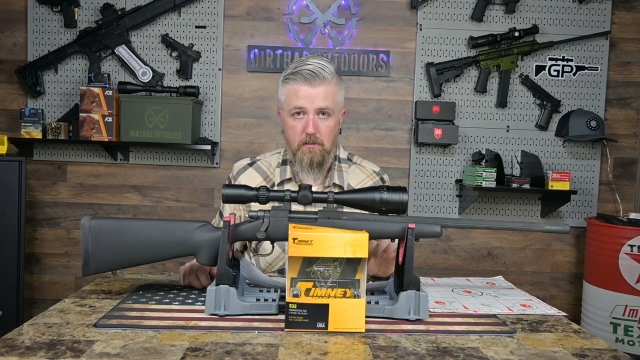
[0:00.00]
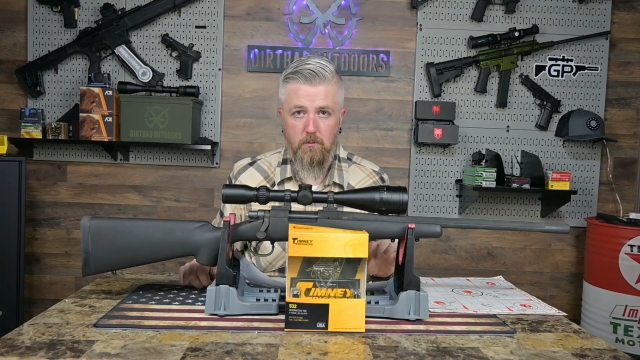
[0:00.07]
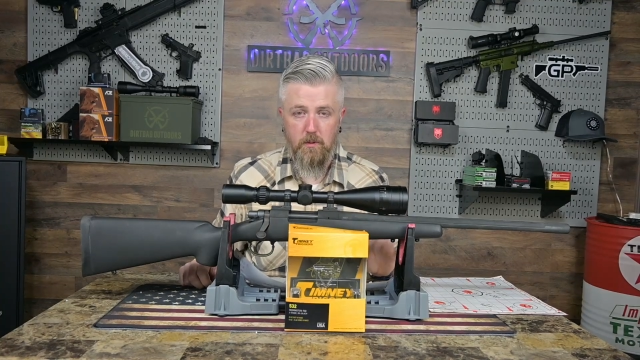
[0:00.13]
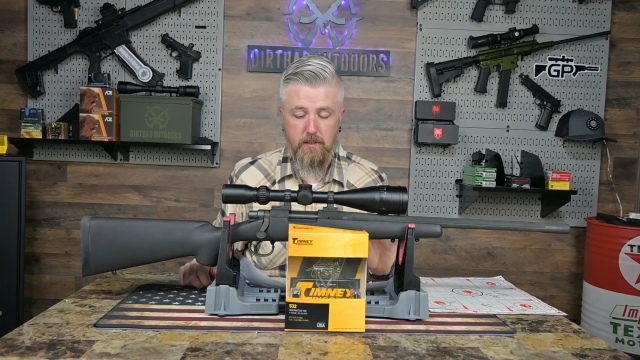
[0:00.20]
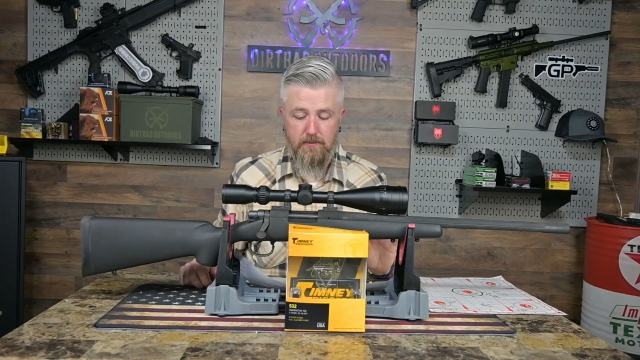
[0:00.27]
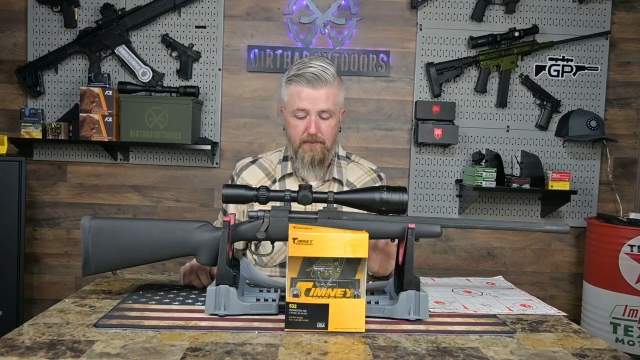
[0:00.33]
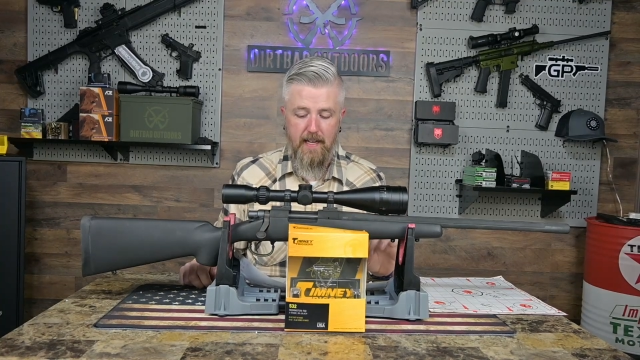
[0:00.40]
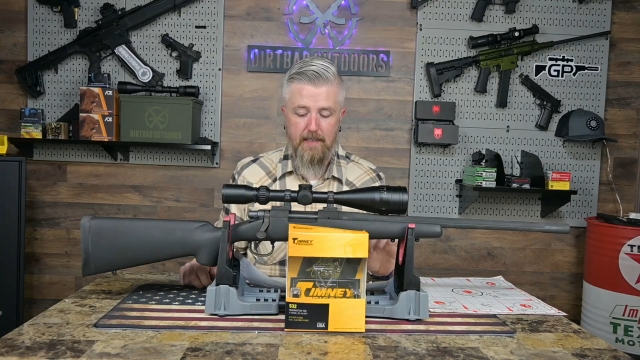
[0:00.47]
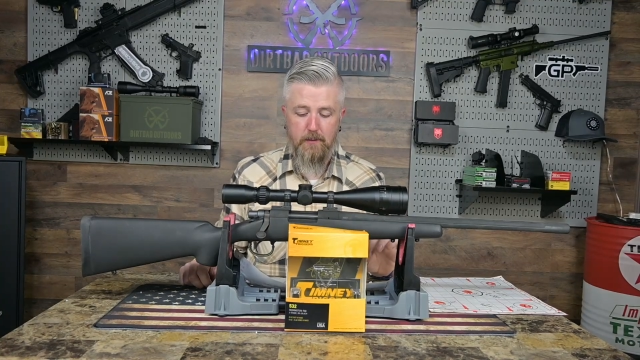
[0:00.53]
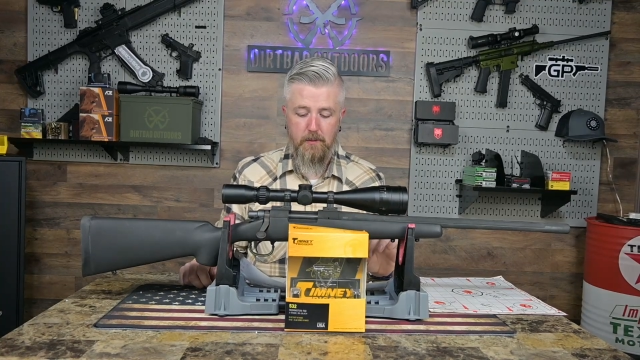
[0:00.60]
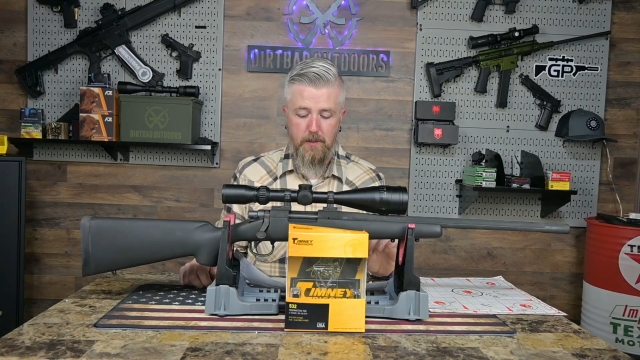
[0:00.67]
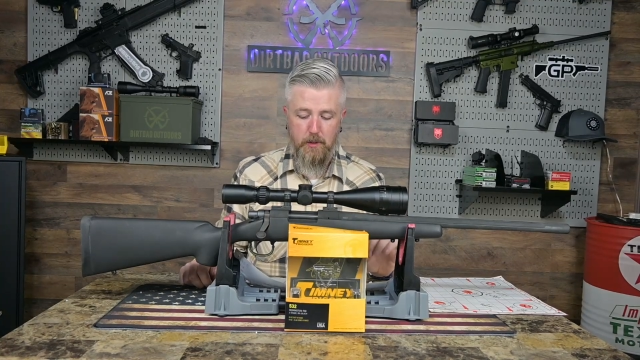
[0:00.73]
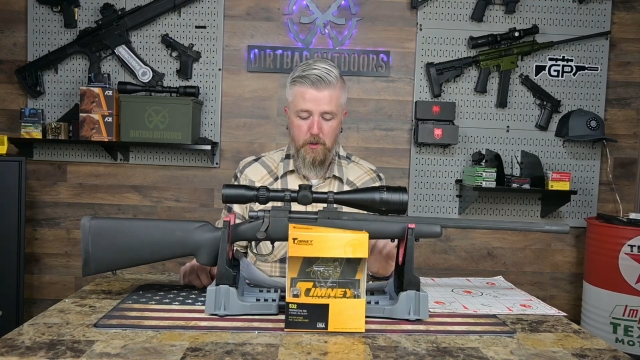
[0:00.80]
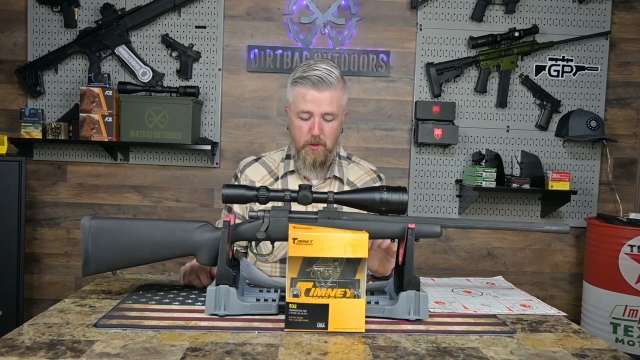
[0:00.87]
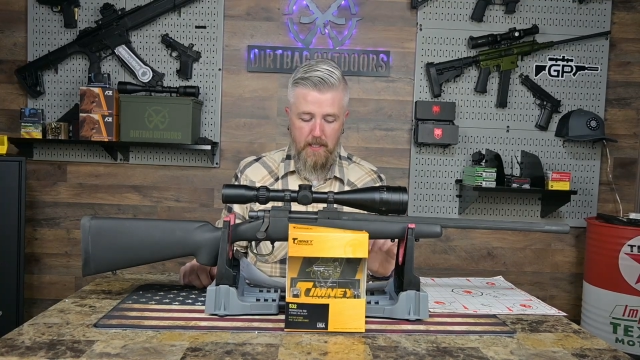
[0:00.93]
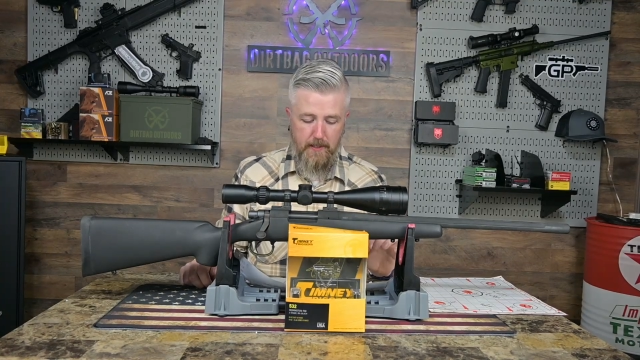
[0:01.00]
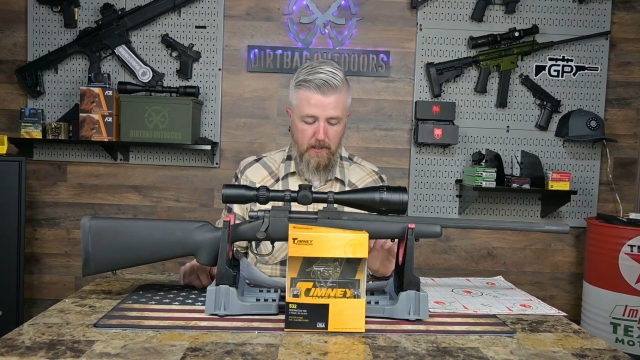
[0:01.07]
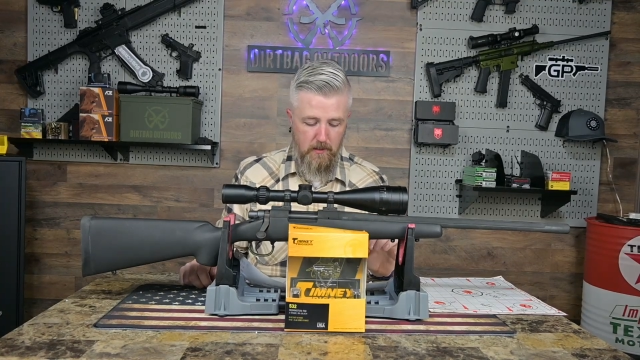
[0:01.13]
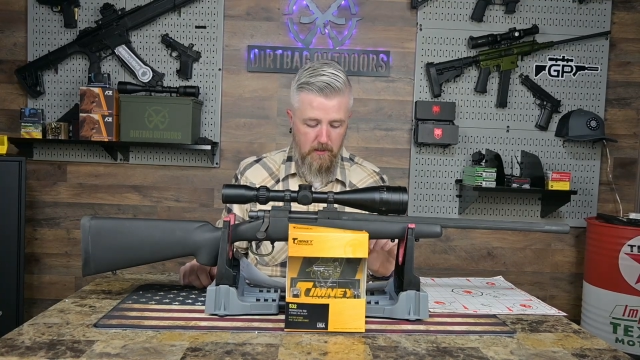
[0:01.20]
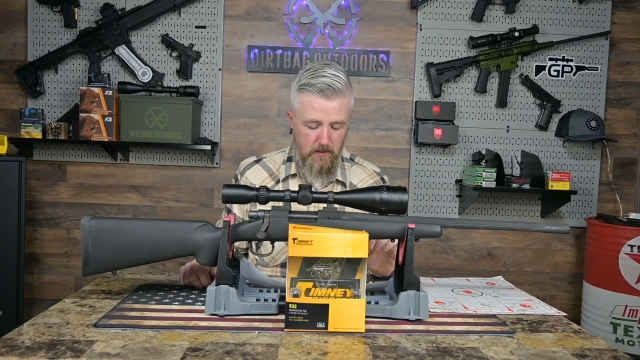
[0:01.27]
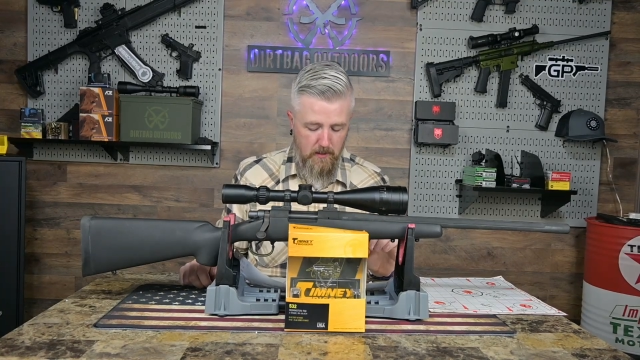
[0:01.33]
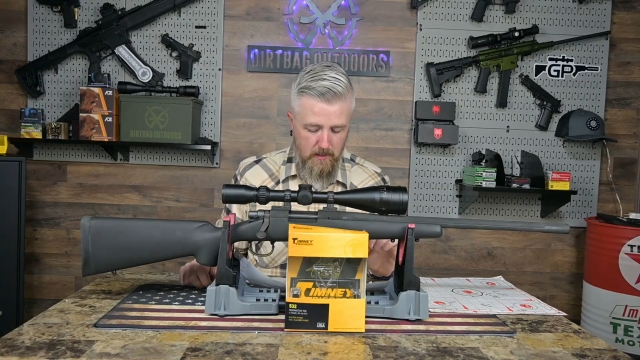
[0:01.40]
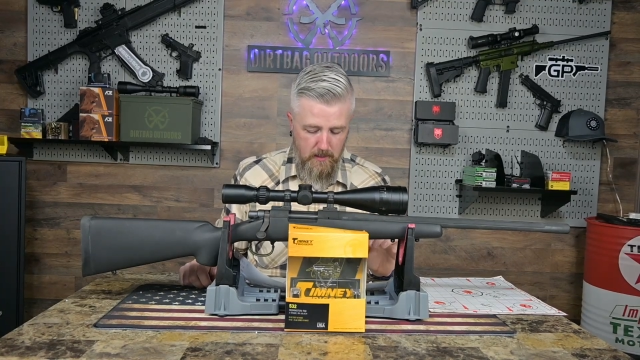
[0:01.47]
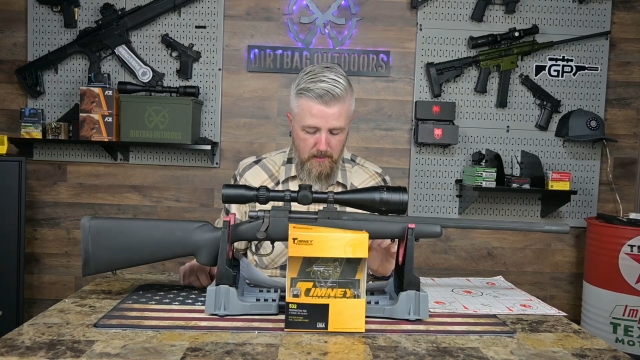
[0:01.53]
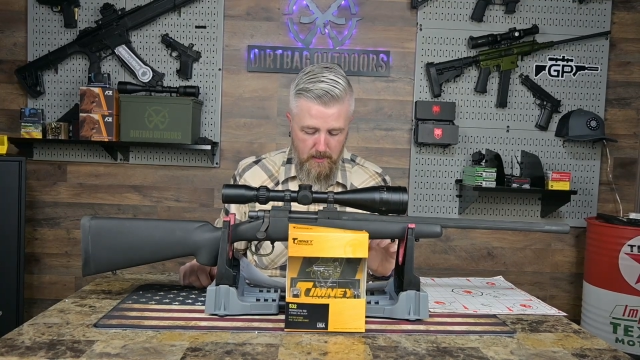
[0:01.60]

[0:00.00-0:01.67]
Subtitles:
with the factory trigger,